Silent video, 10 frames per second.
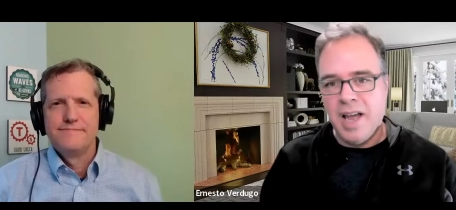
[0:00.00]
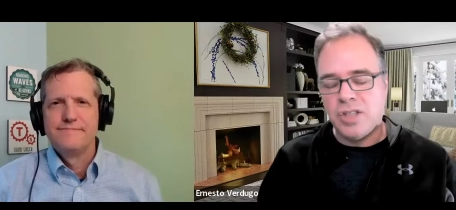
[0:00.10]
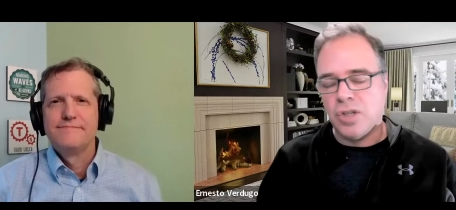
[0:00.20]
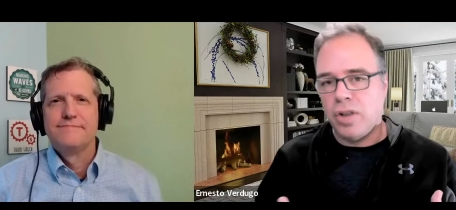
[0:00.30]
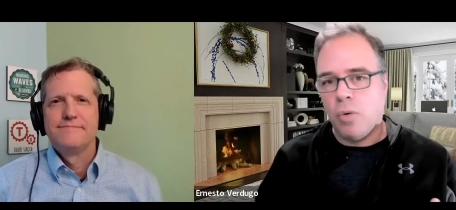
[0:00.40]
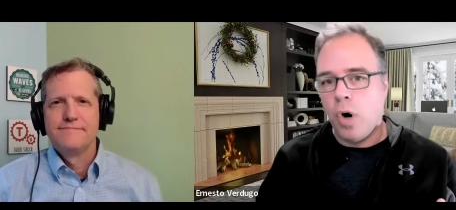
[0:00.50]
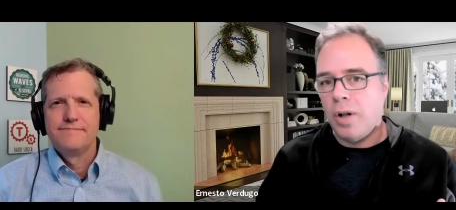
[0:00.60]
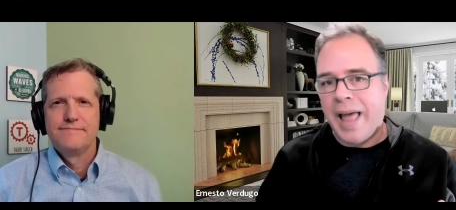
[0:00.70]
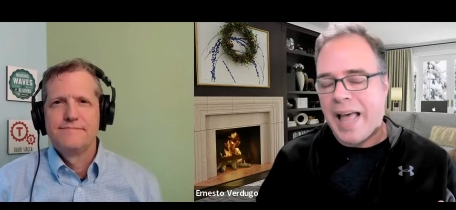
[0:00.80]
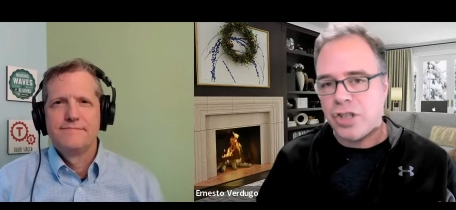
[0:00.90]
Speaker 1: So the
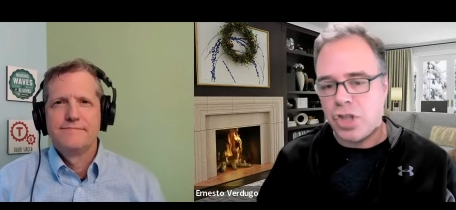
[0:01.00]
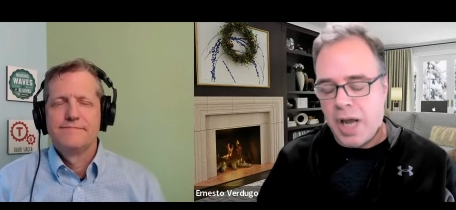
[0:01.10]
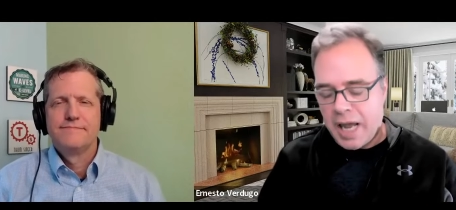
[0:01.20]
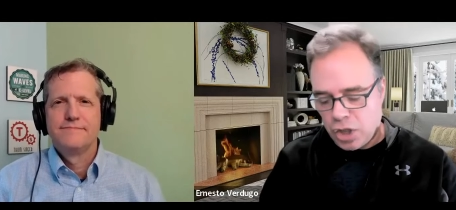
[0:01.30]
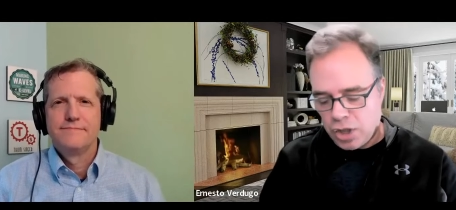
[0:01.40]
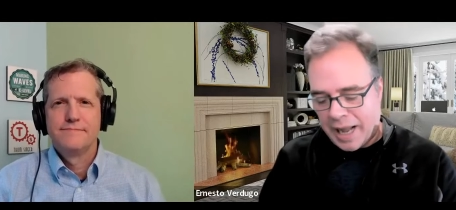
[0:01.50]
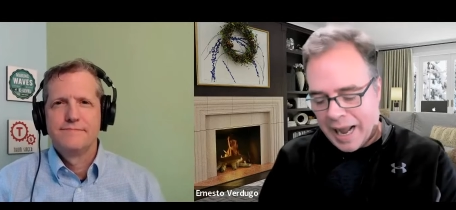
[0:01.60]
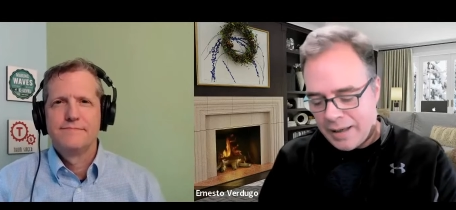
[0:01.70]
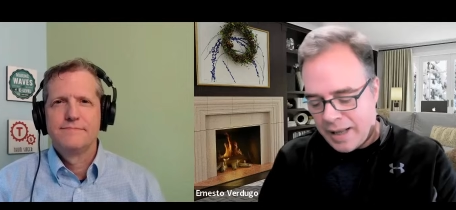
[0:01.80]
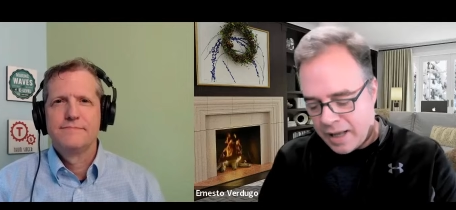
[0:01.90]
world has changed,
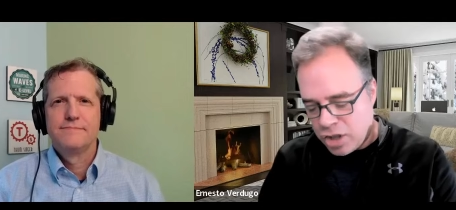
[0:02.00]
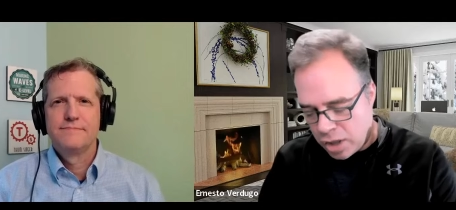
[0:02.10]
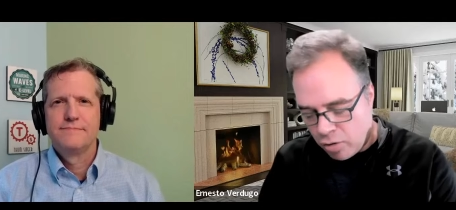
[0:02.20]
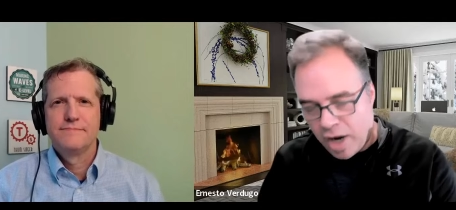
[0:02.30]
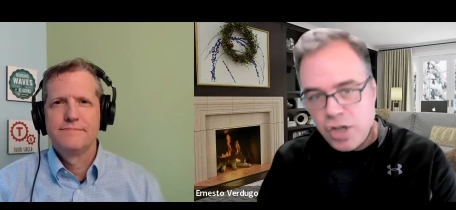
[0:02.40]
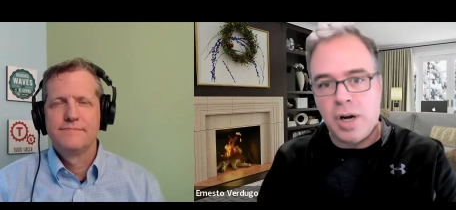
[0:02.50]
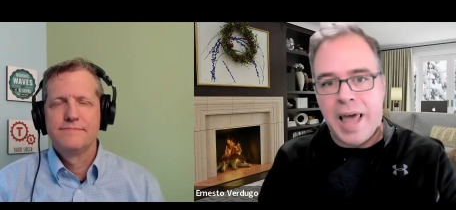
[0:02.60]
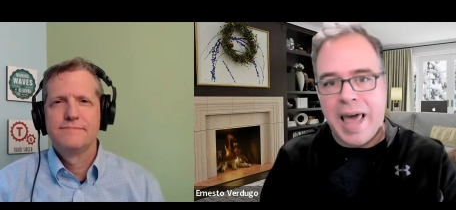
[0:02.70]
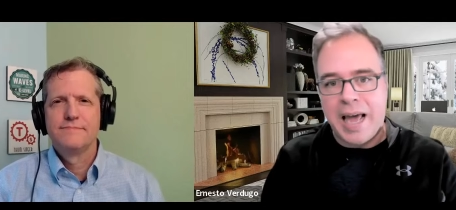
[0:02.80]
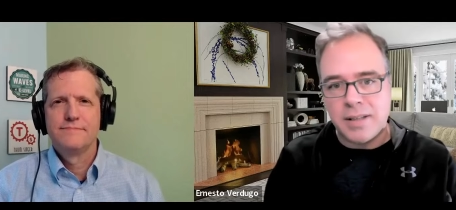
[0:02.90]
and Generation
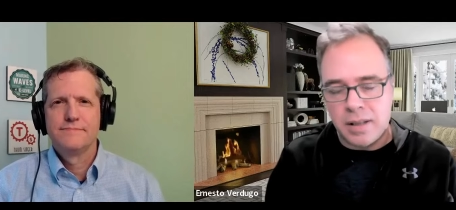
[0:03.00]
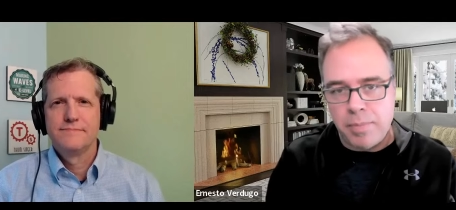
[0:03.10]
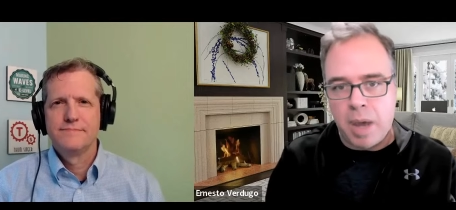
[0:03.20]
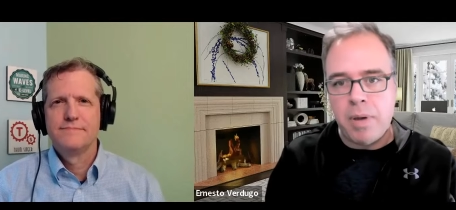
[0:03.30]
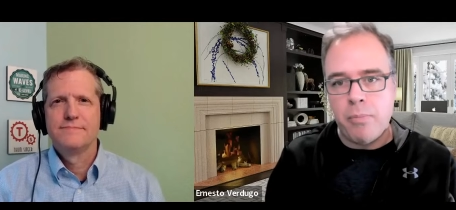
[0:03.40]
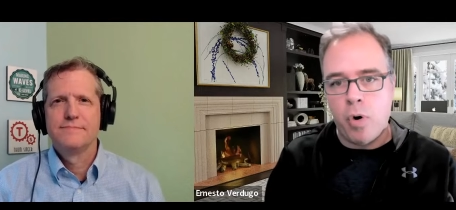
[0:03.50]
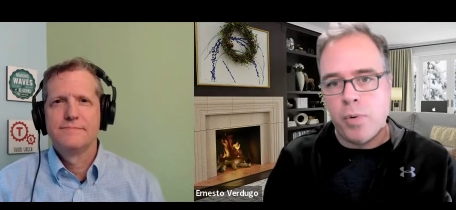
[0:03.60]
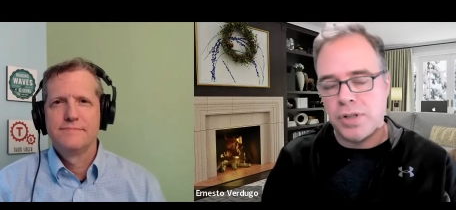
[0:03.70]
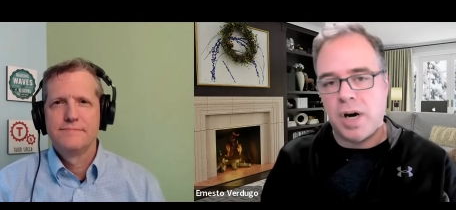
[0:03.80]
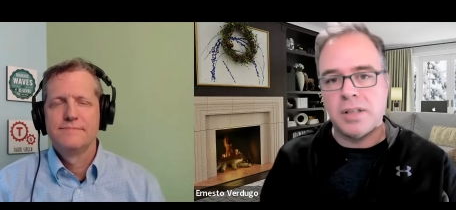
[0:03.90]
X and the baby
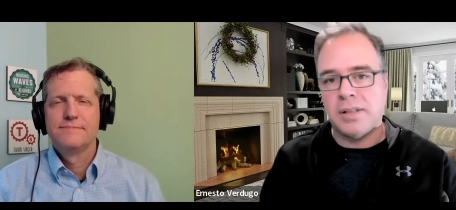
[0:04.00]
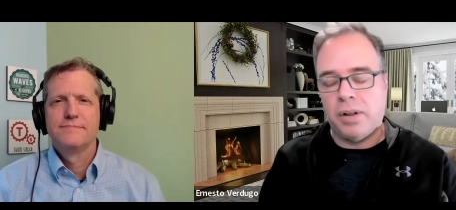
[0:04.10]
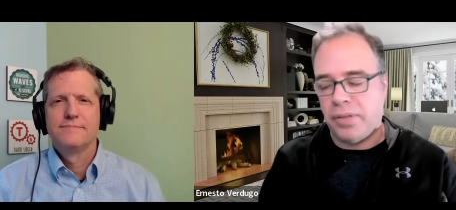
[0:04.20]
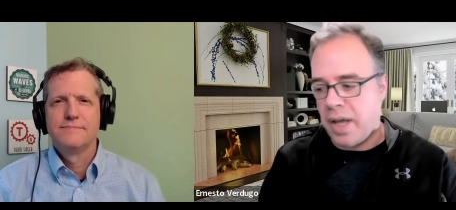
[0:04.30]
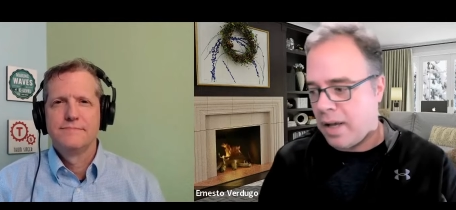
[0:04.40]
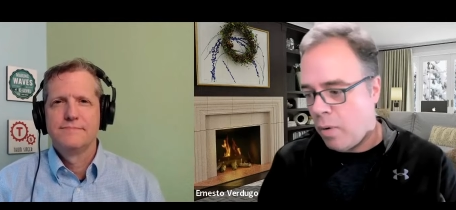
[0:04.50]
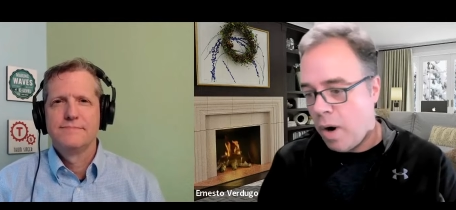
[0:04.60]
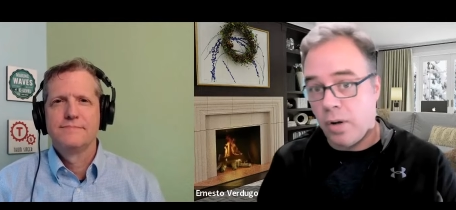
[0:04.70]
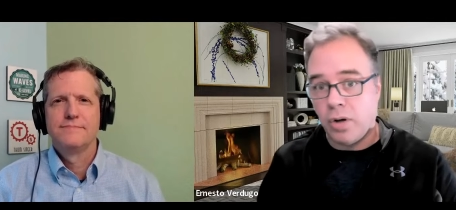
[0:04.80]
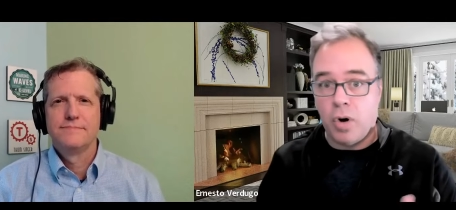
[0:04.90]
boomers are still thinking,
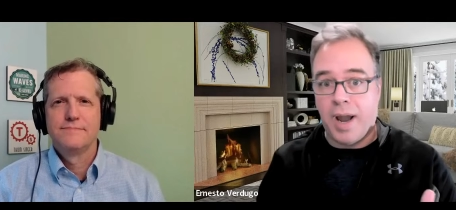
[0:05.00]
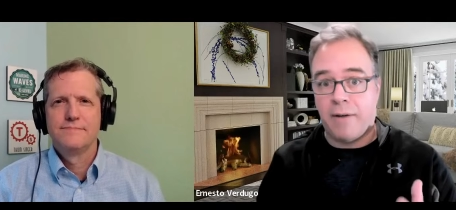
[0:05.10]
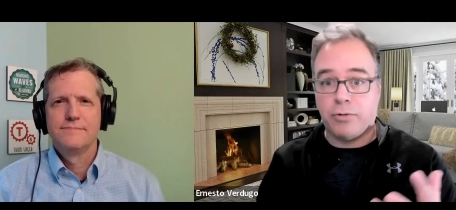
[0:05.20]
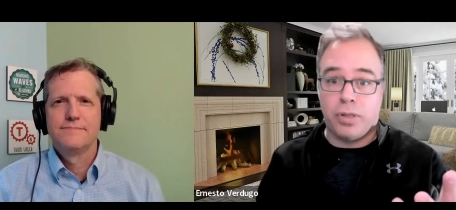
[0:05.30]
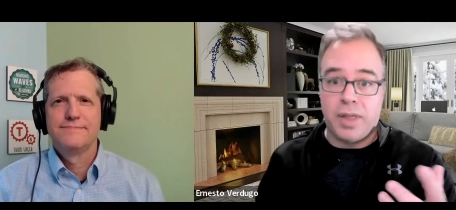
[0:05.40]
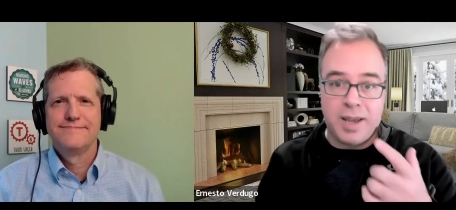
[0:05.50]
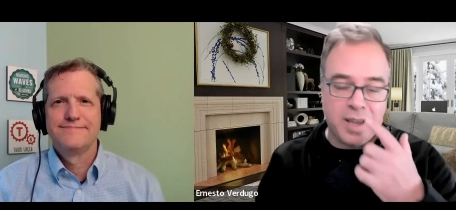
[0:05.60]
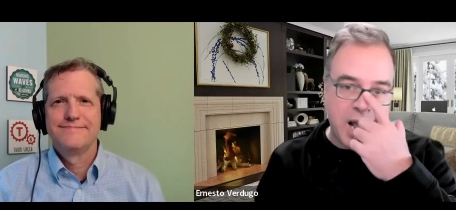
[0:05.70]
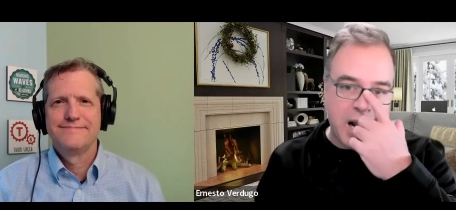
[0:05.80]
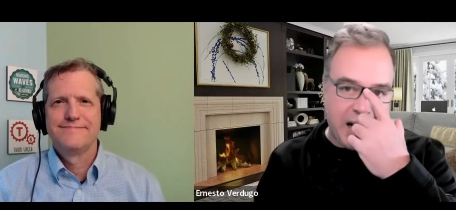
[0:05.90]
well, you know, I have to think
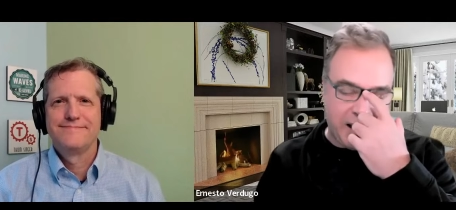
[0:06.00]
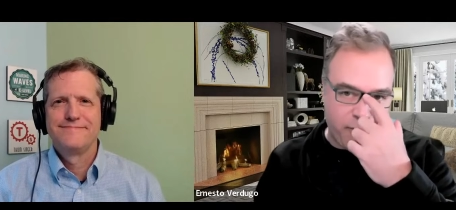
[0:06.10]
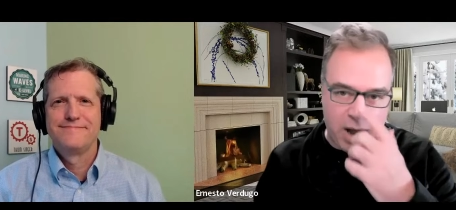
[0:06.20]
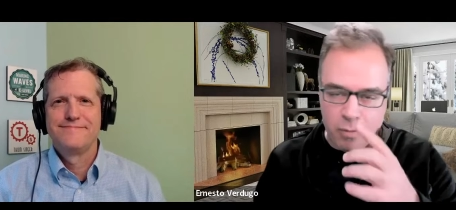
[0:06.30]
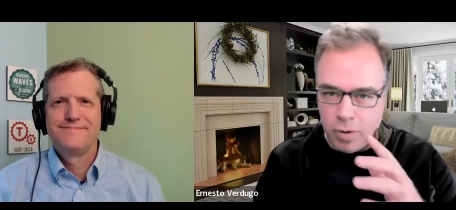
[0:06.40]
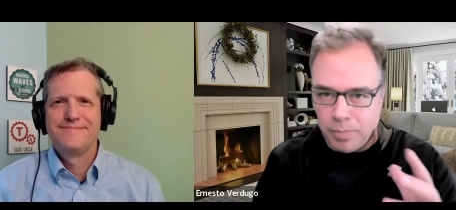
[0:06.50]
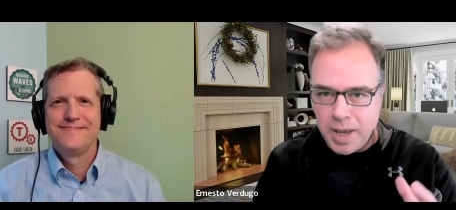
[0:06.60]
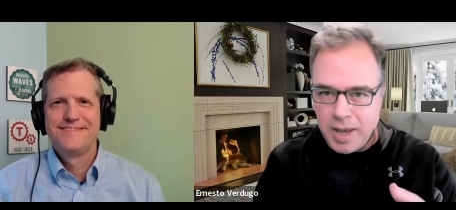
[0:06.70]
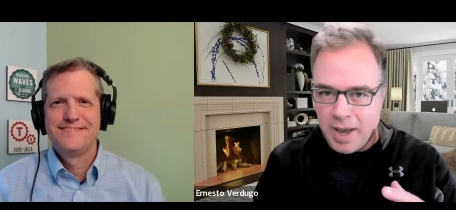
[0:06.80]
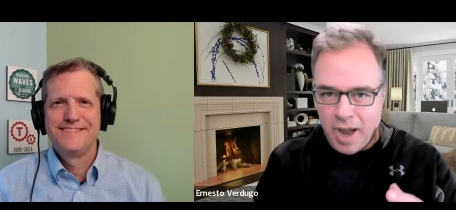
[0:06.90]
like if I will
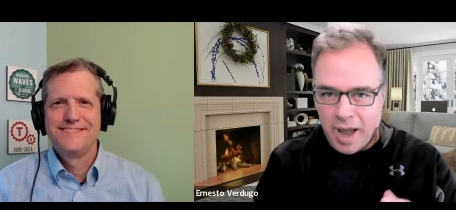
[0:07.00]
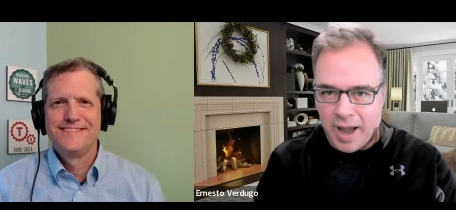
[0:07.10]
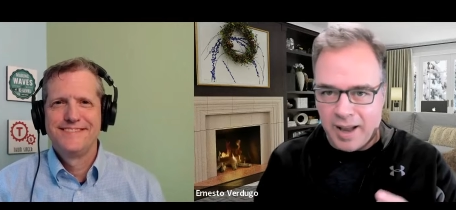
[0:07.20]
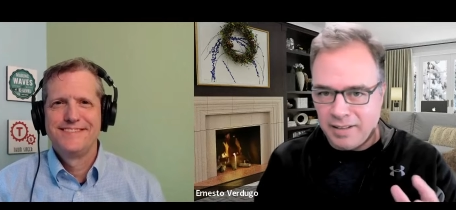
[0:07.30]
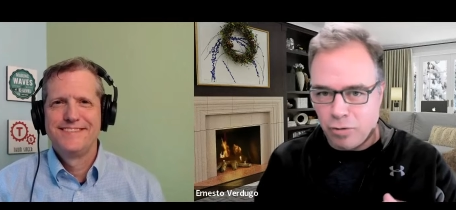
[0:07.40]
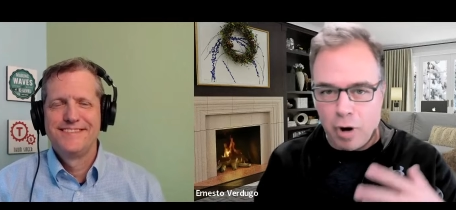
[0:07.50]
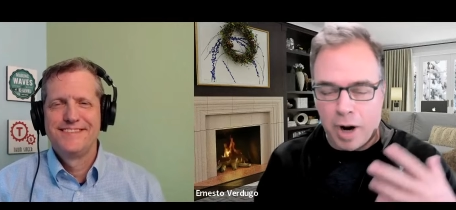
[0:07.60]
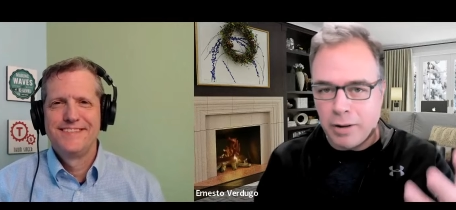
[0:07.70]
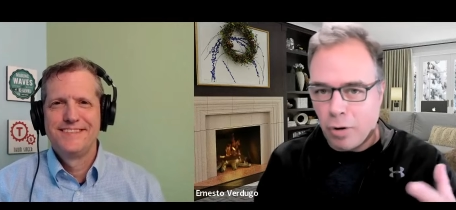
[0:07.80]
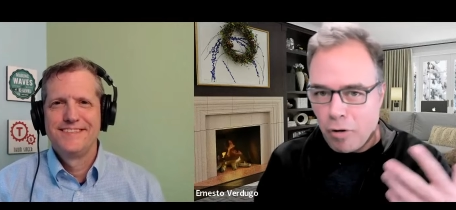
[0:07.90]
be
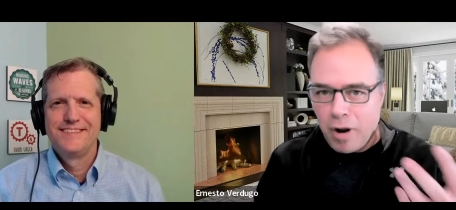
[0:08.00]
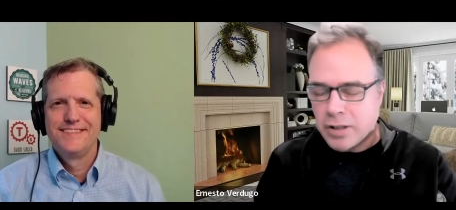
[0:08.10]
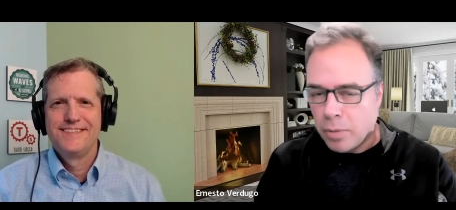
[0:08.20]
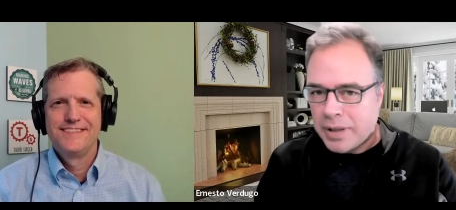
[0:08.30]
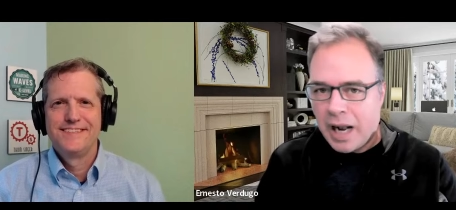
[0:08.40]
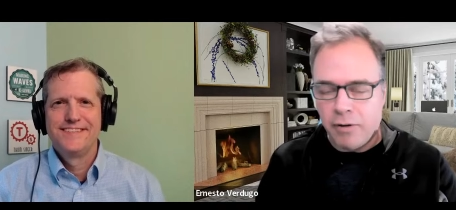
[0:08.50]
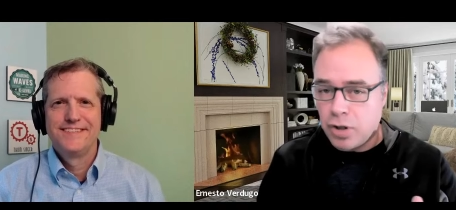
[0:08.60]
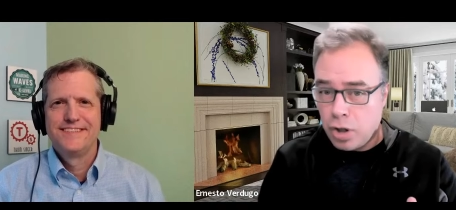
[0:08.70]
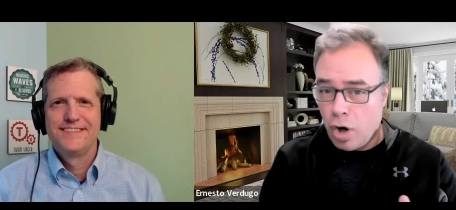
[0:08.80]
trying to create some television.